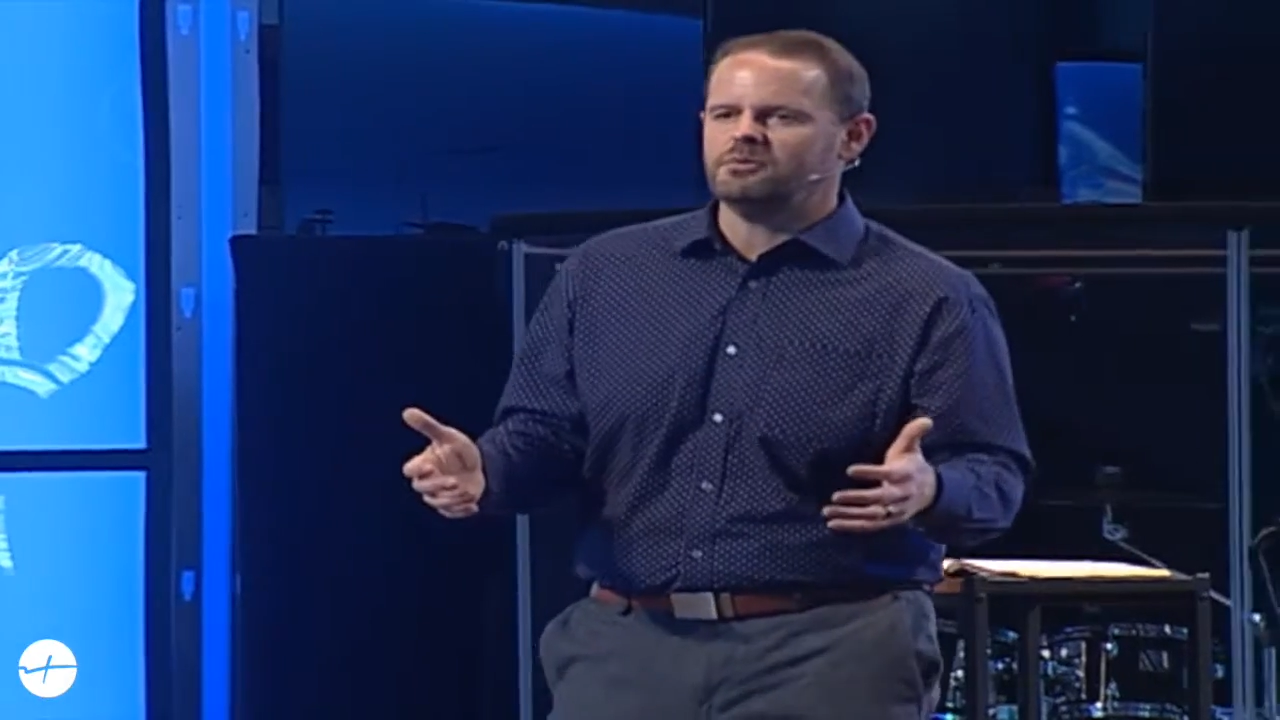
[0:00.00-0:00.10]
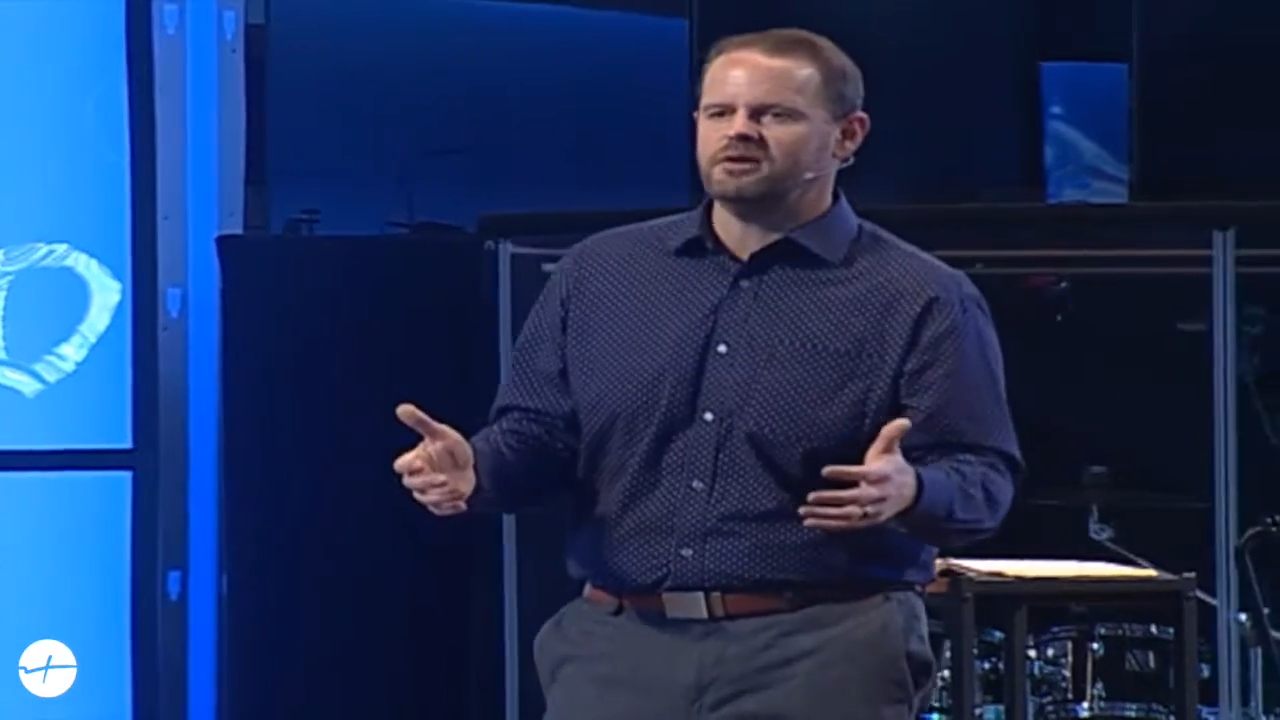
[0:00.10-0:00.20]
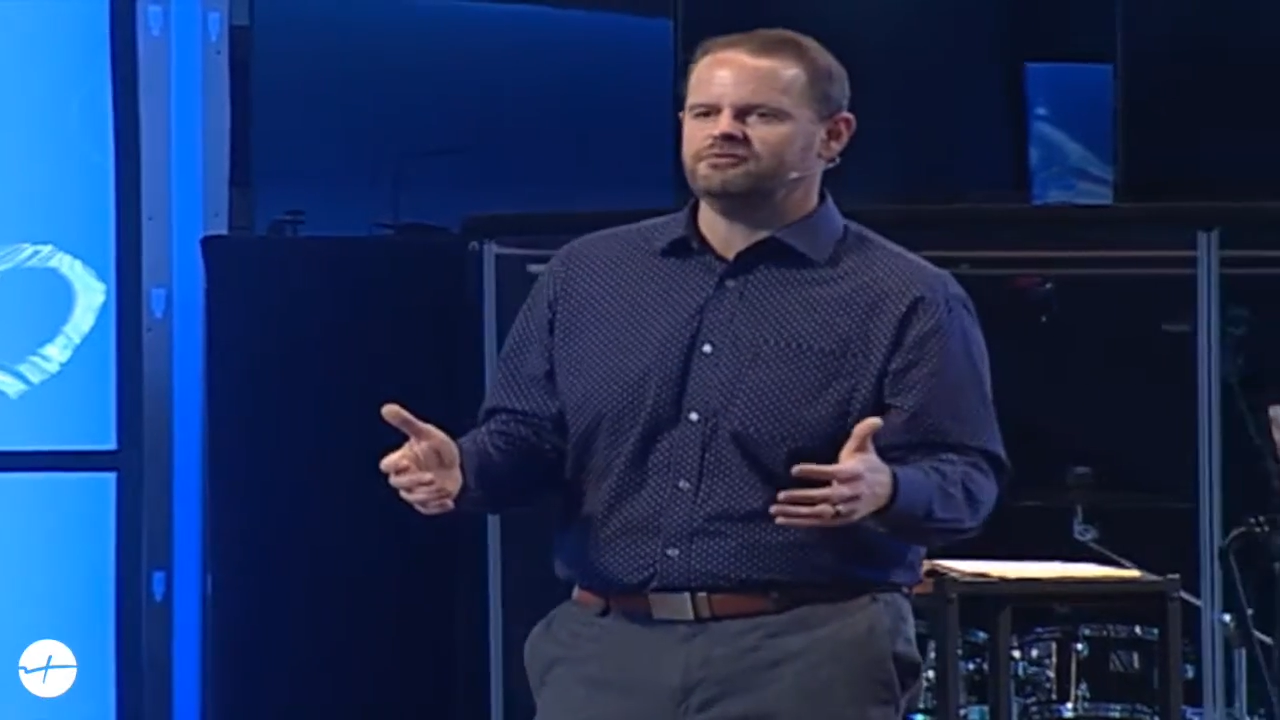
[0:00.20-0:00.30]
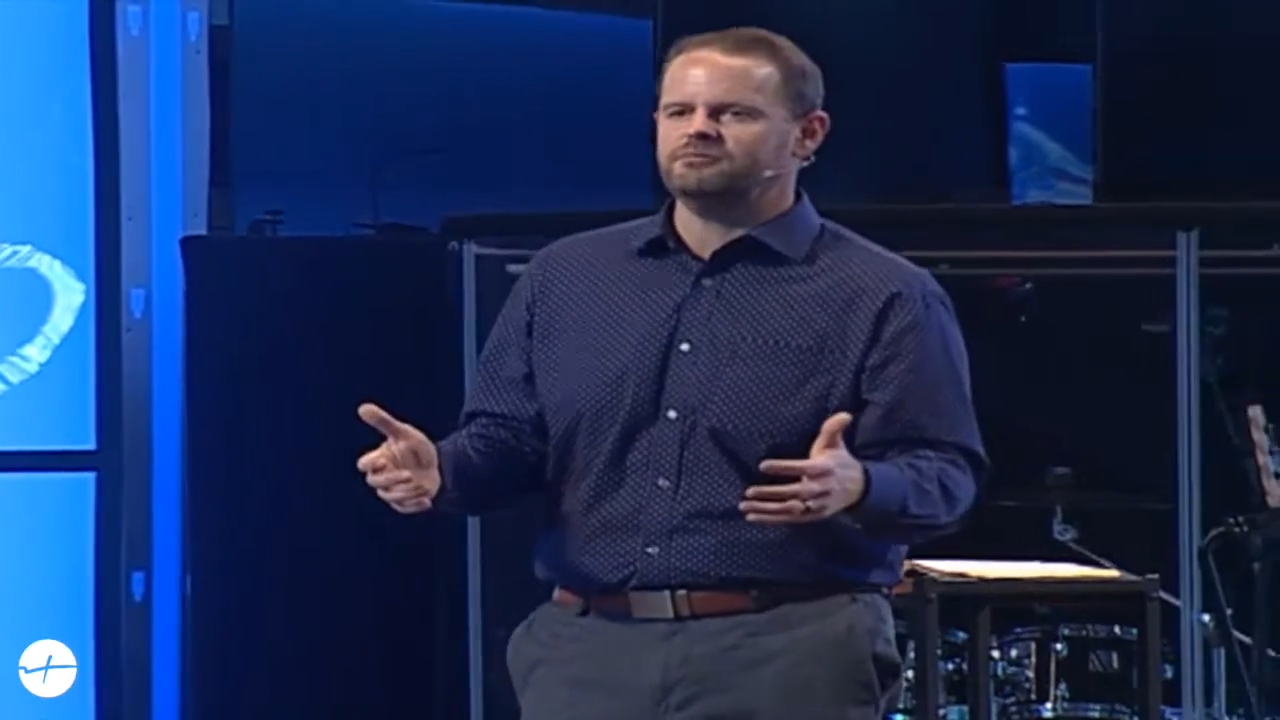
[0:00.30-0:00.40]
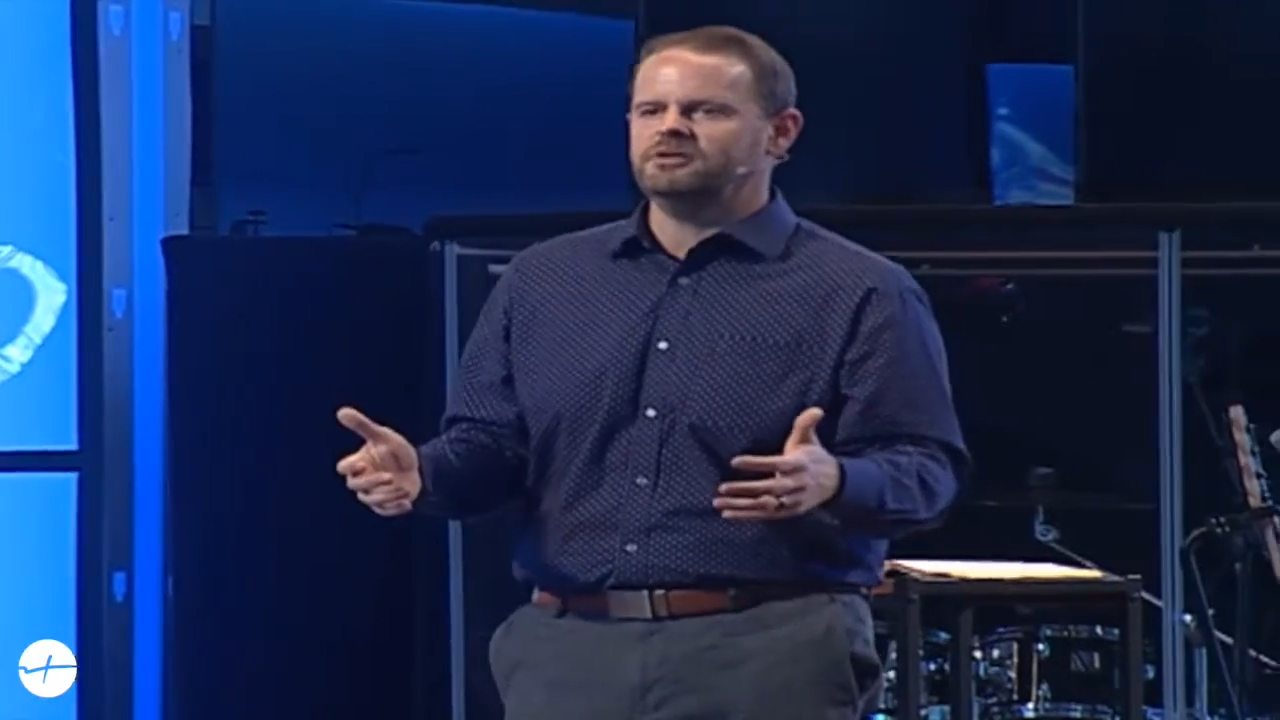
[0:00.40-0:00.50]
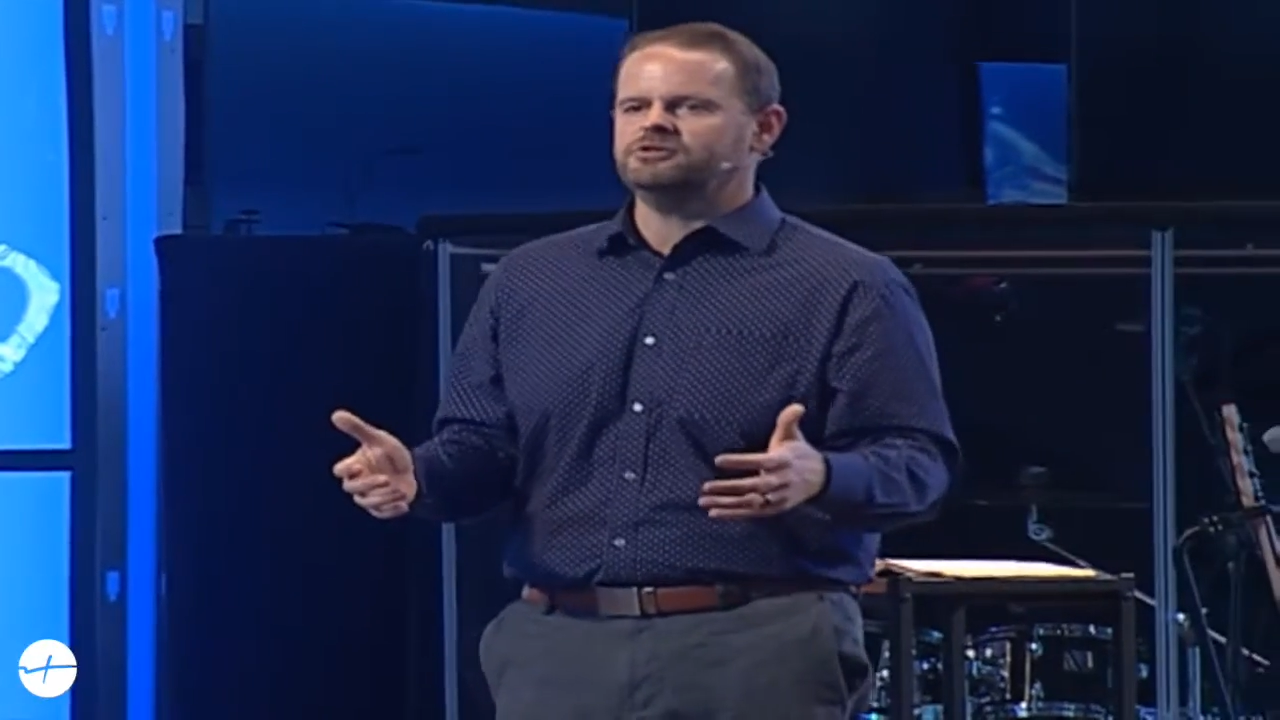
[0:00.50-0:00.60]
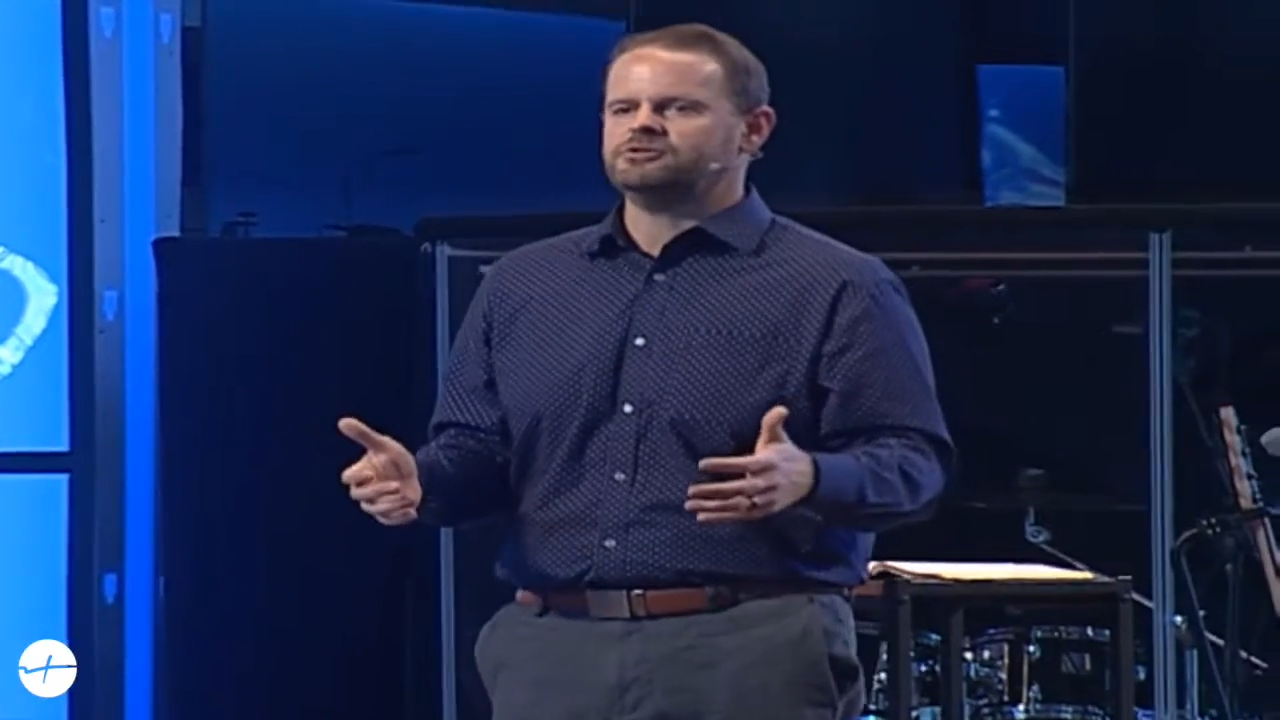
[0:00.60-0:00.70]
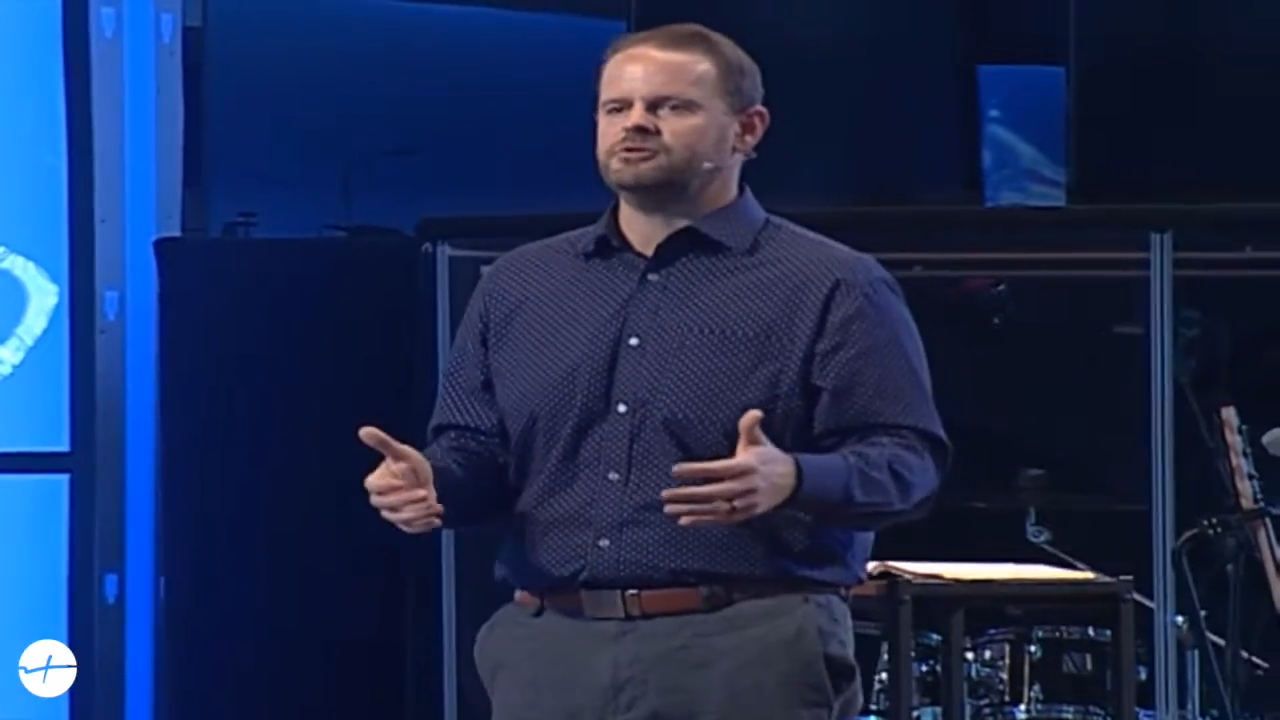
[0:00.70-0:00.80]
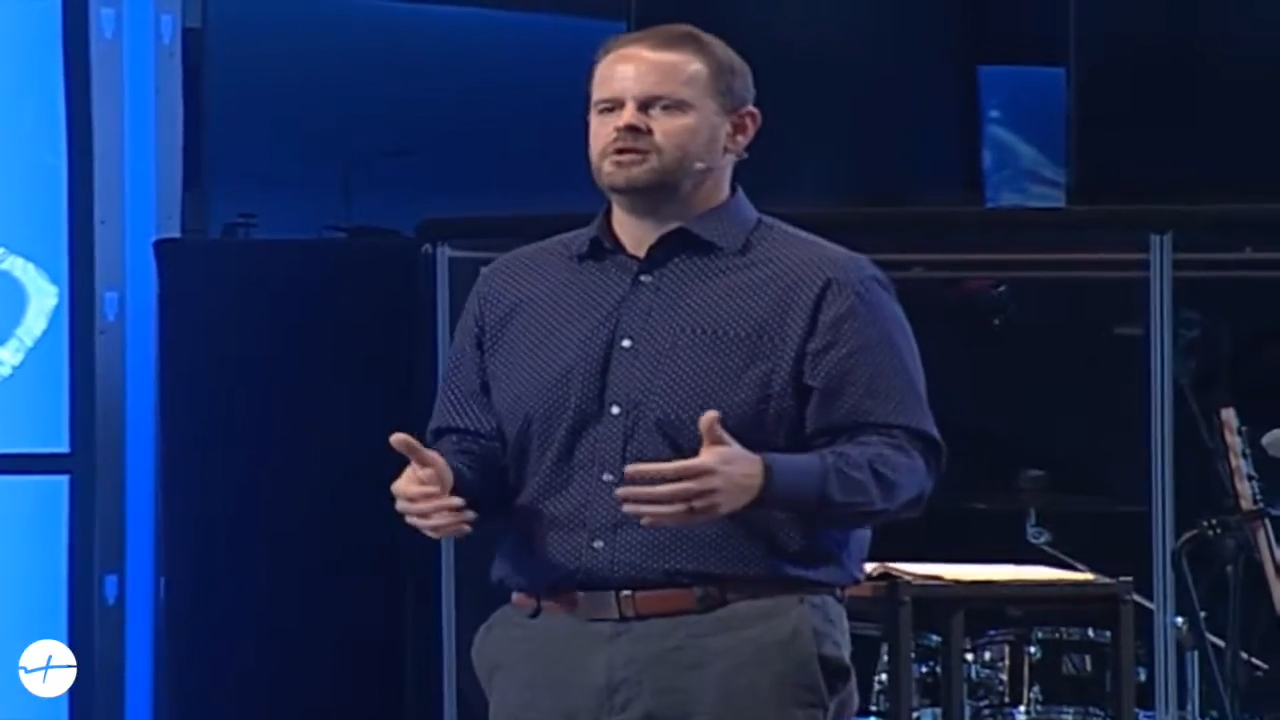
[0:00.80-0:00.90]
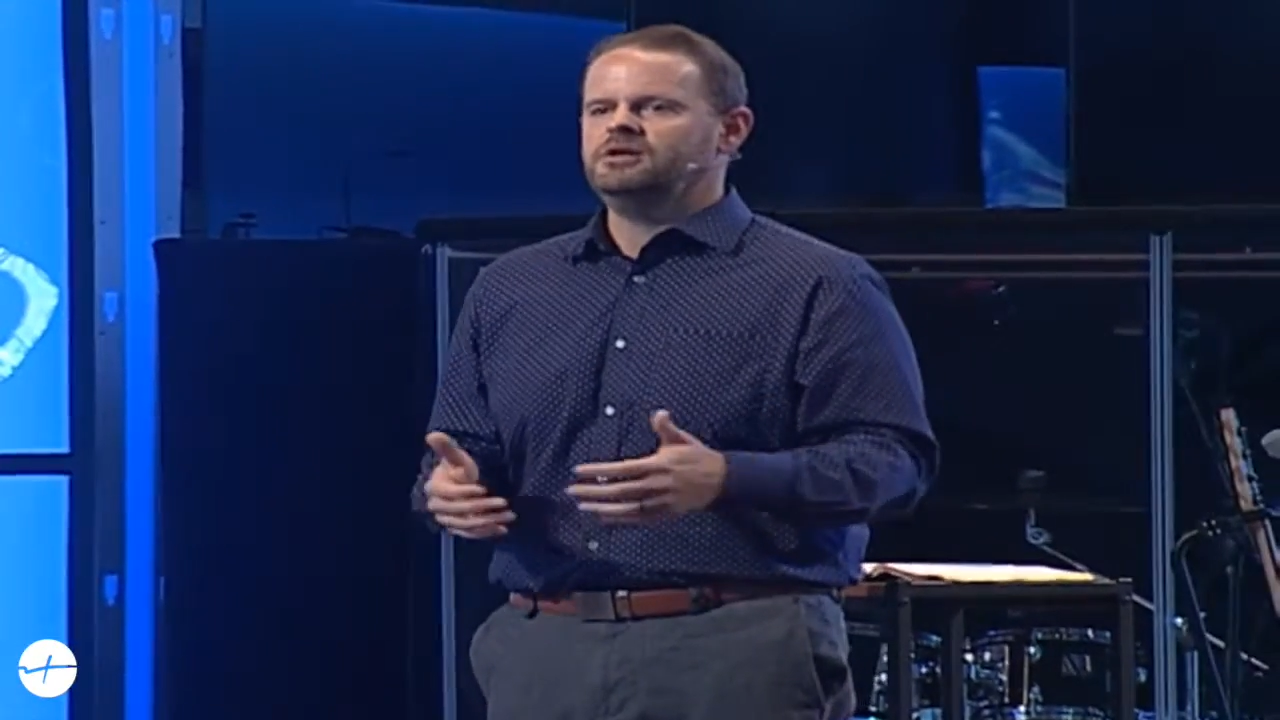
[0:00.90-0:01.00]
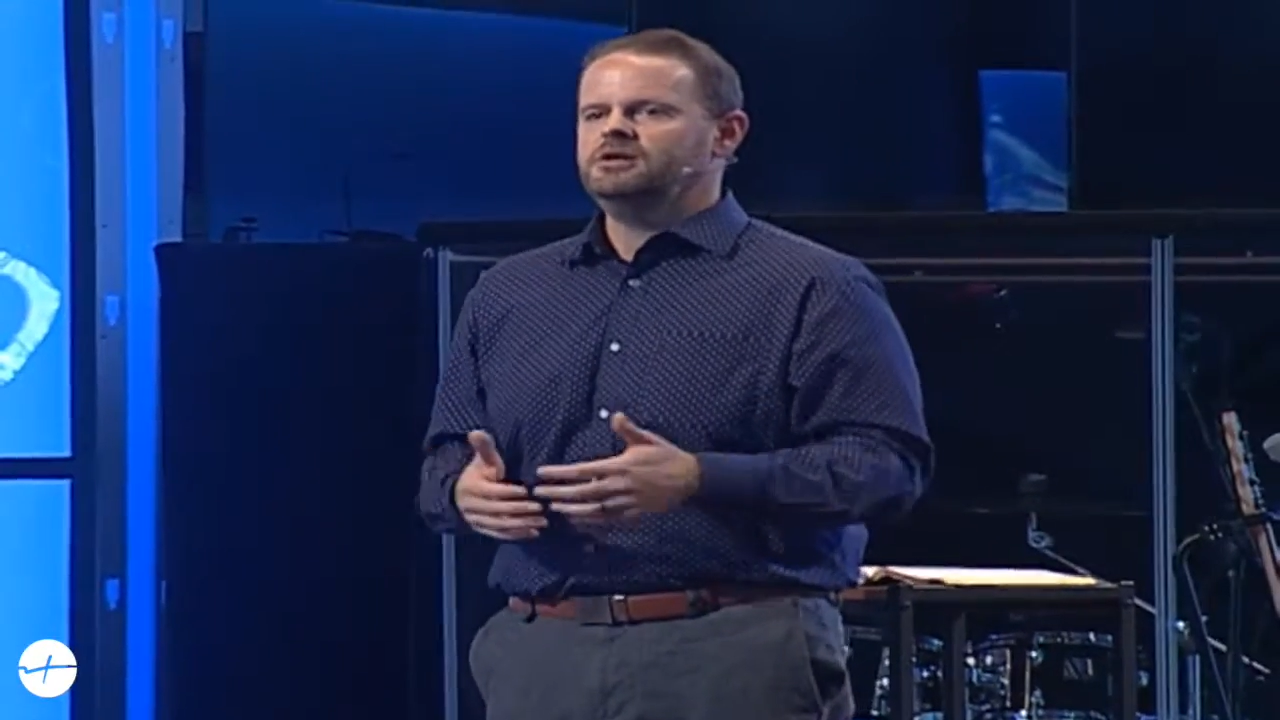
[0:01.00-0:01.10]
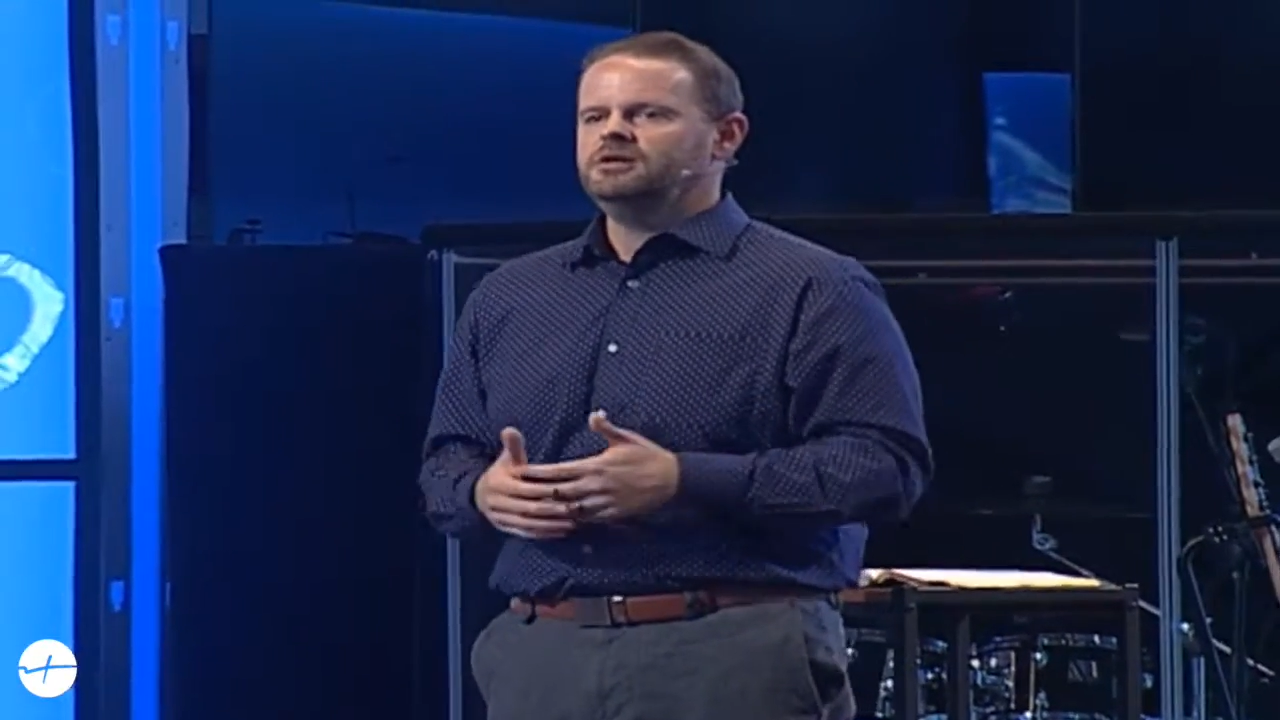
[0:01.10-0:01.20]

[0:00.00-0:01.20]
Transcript: ready for ministry,